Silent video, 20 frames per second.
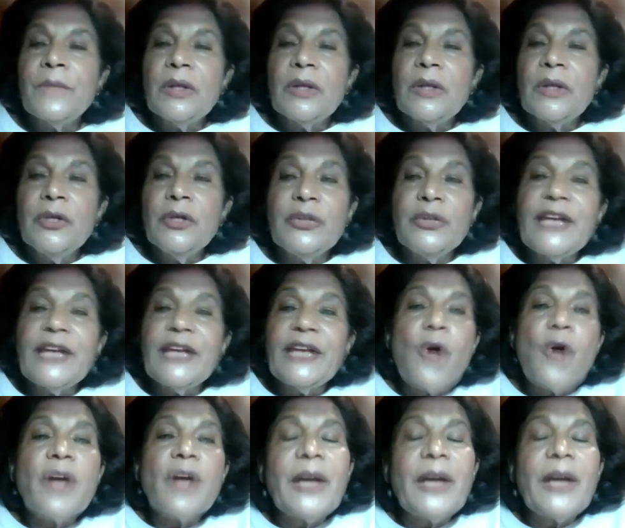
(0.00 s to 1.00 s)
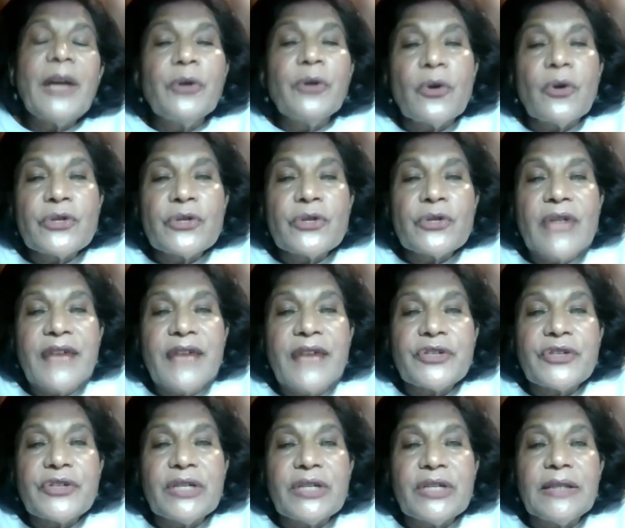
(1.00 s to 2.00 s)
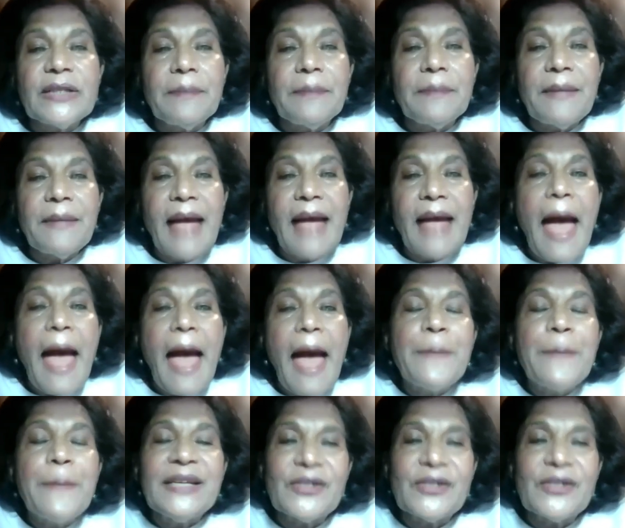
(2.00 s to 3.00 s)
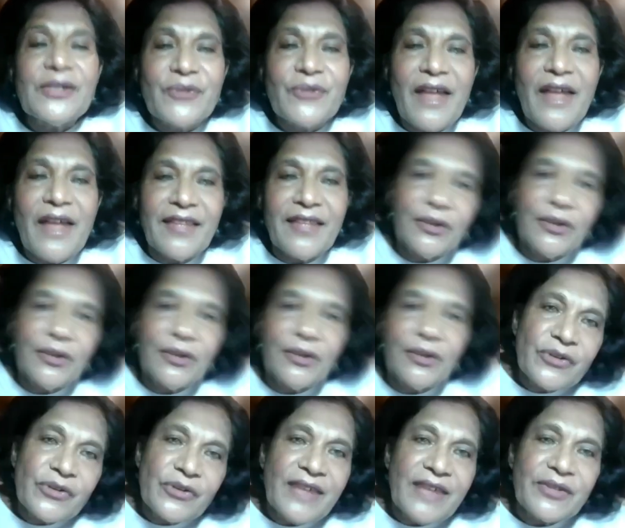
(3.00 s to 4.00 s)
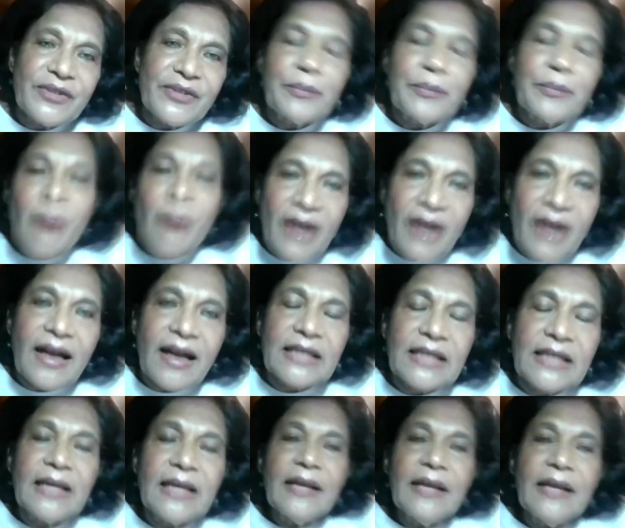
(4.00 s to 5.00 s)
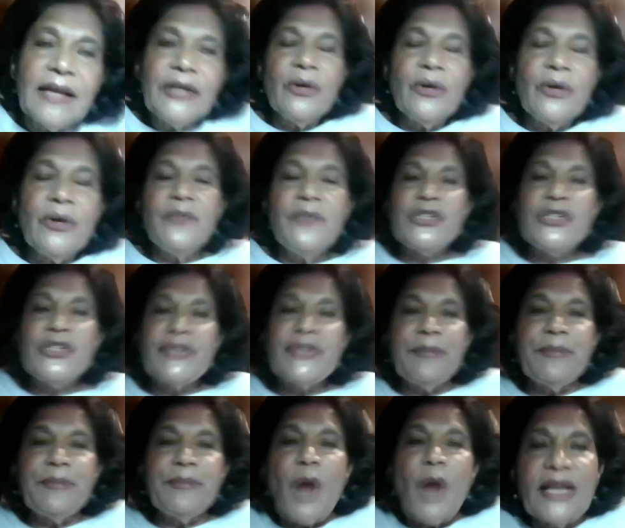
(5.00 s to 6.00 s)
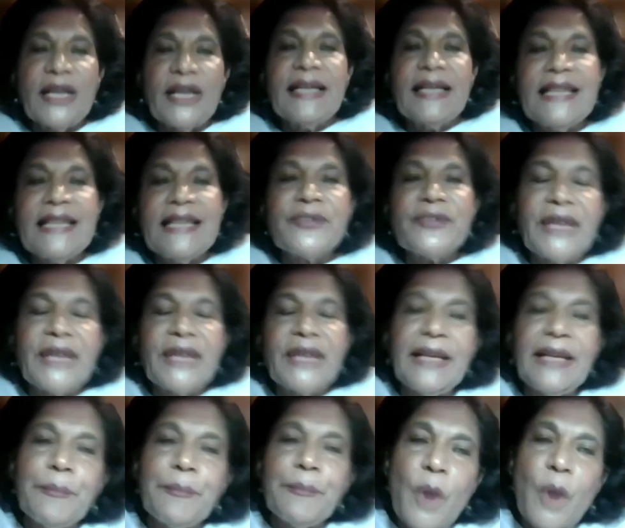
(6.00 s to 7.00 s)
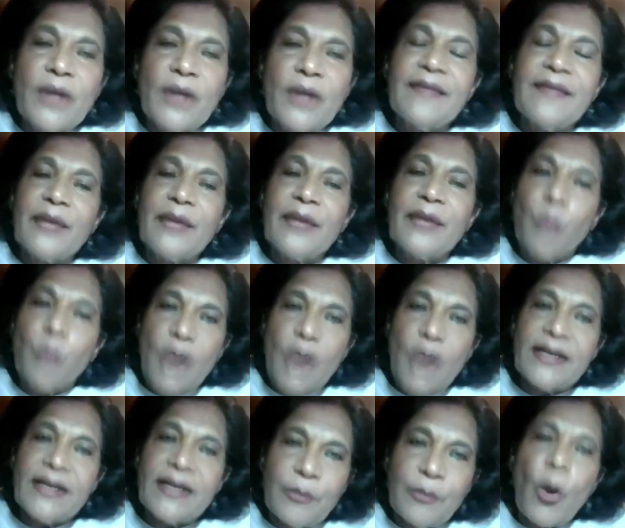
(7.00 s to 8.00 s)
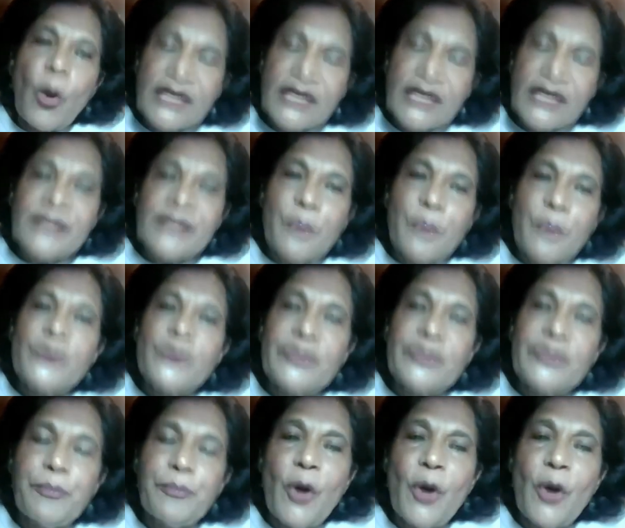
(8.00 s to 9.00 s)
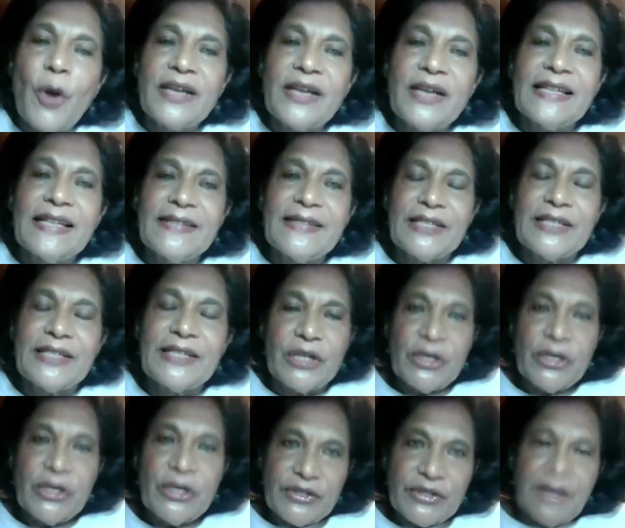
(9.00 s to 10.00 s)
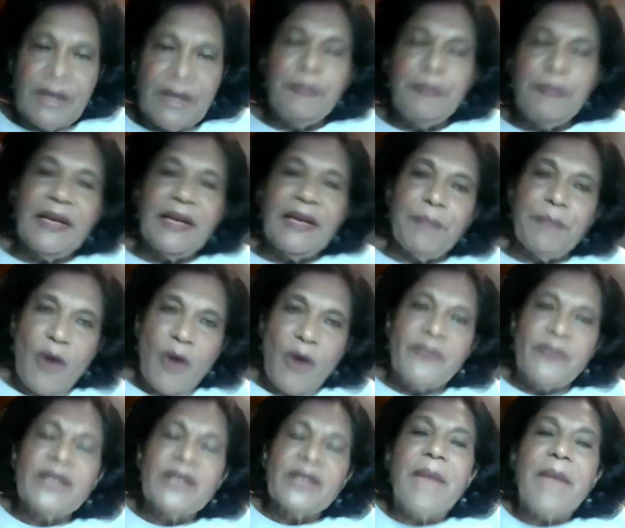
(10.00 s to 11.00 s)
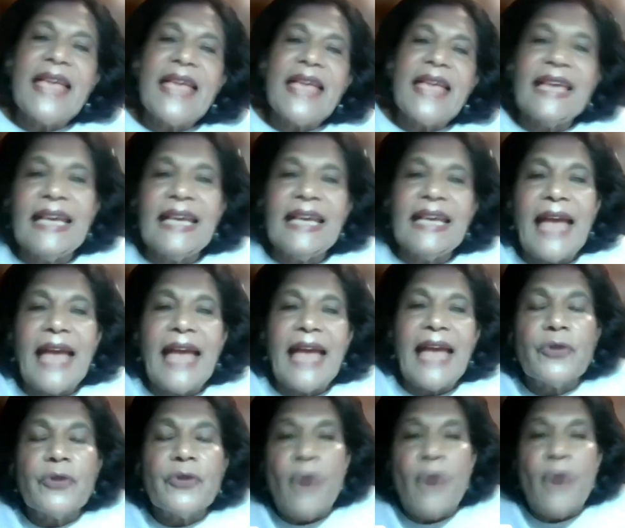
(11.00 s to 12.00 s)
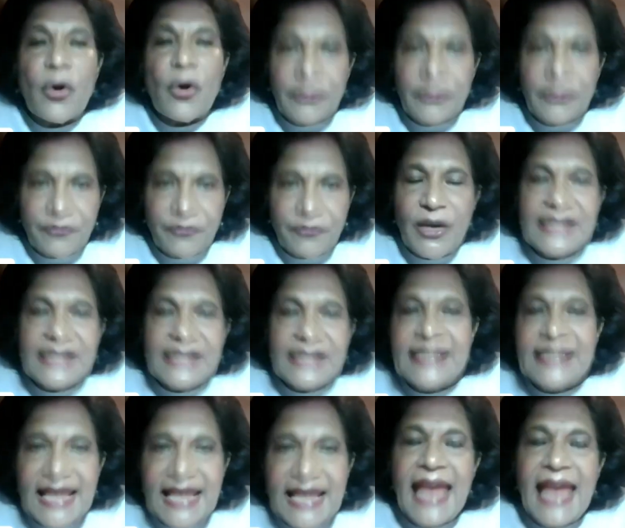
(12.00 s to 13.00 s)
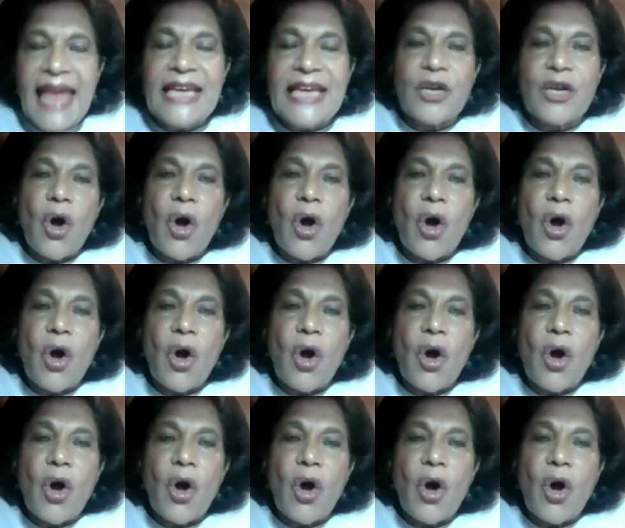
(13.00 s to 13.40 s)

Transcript: they talk about gross national happiness rather than gross national product, which is symbolically is really important. That what is most important, is it simply profit making and growth for its sake,